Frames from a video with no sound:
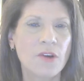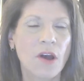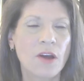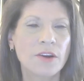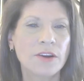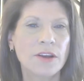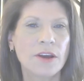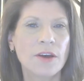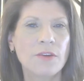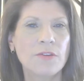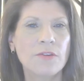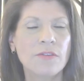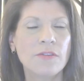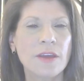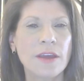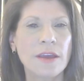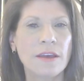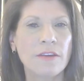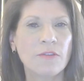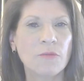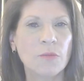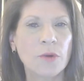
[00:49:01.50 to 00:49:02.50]
on to other
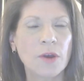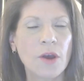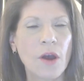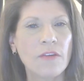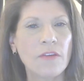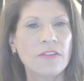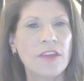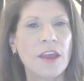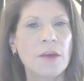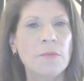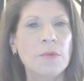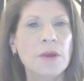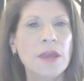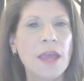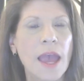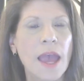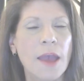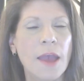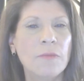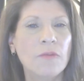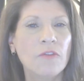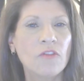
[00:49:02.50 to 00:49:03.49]
things because they
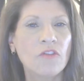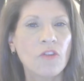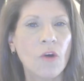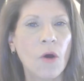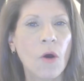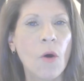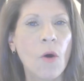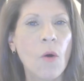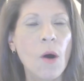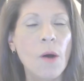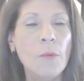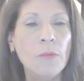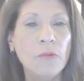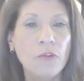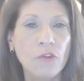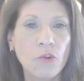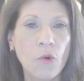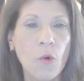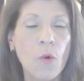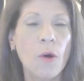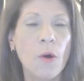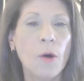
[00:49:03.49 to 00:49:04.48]
became so
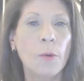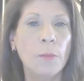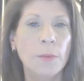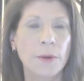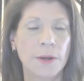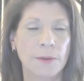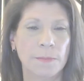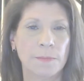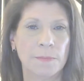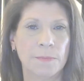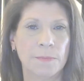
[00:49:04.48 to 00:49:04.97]
absorbed.